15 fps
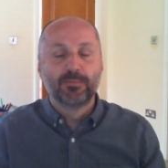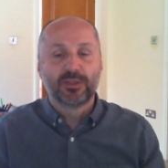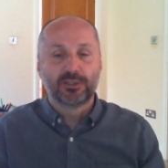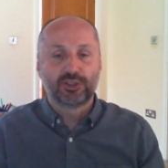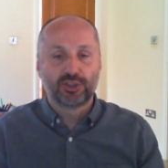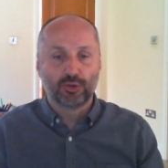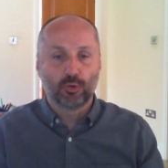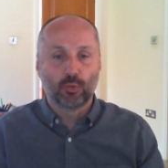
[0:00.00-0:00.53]

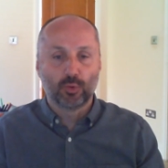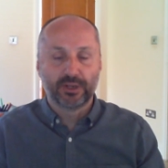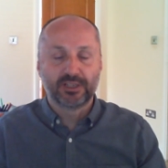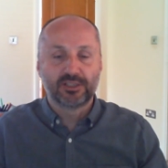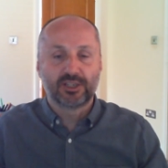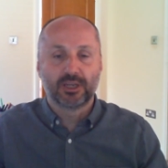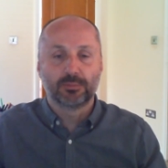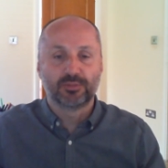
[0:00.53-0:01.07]
short in
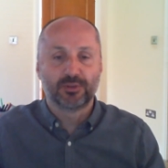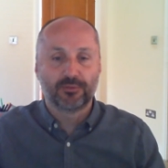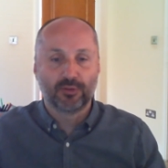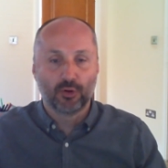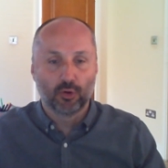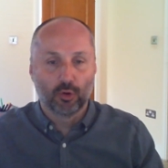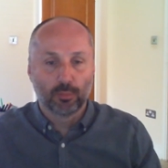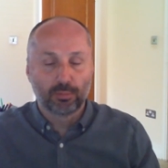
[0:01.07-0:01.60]
terms of
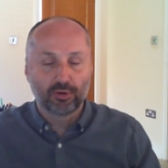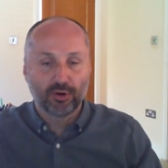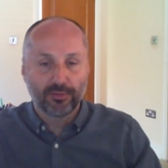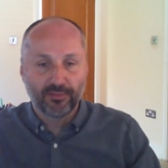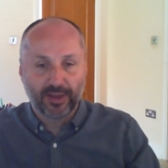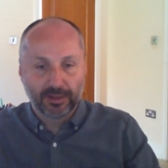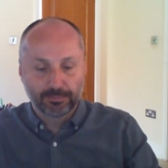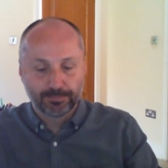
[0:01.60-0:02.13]
your profit.